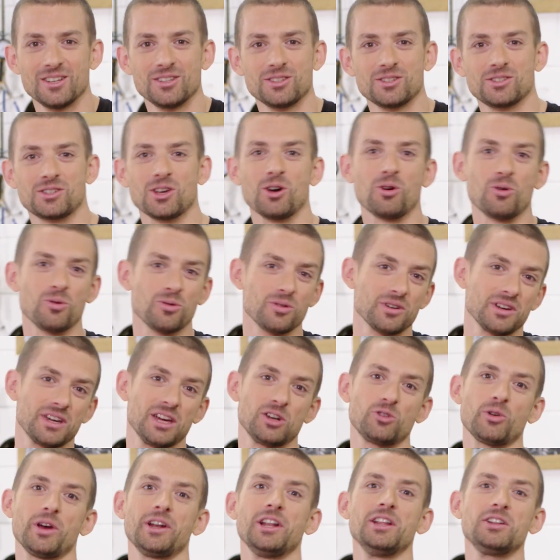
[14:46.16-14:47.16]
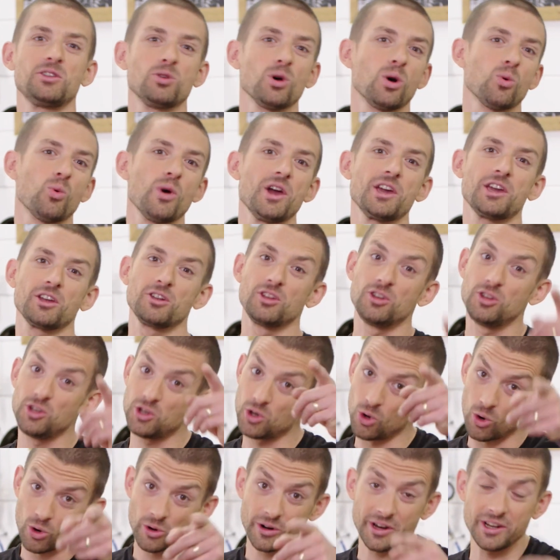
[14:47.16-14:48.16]
So get ready to awaken
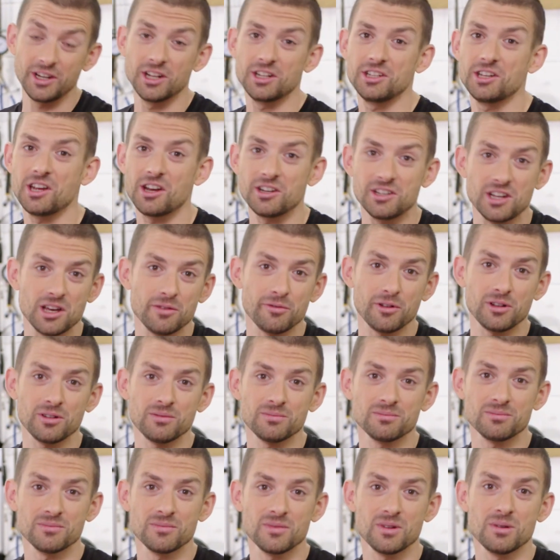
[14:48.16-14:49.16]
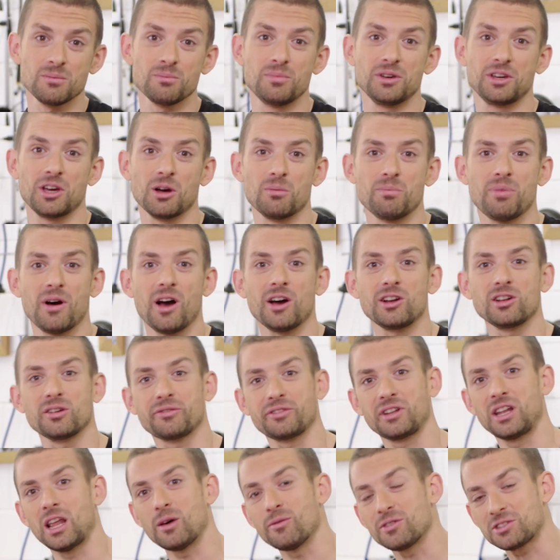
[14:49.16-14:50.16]
your inner daredevil, become part of
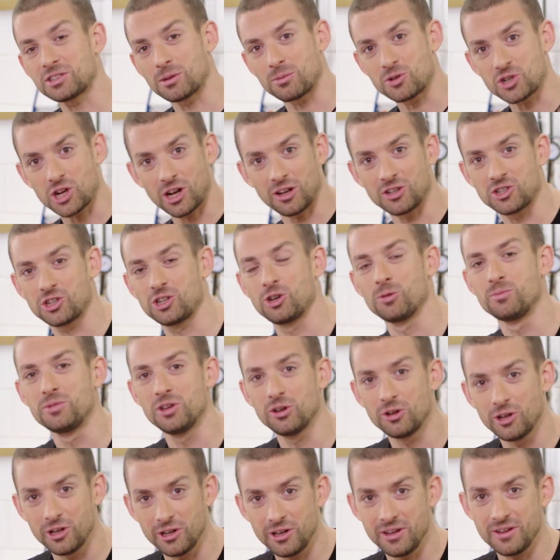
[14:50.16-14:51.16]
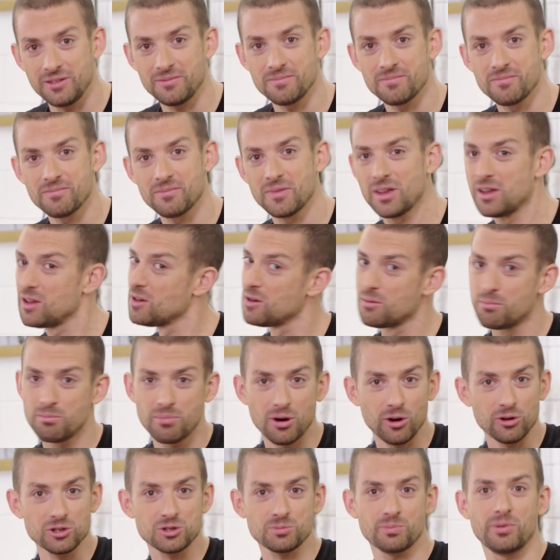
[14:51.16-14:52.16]
the Never Stop Challenge community.
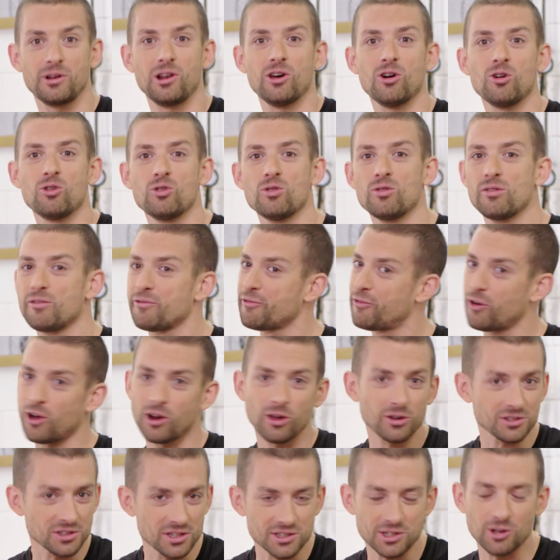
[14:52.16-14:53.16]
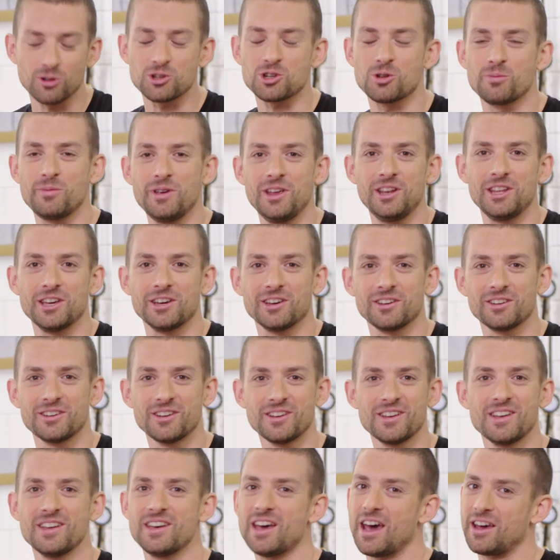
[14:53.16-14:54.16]
Post below, follow us on social media,
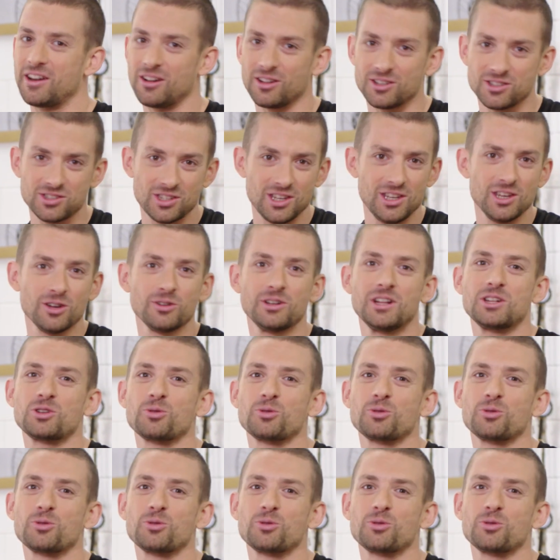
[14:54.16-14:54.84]
and I'll see you on the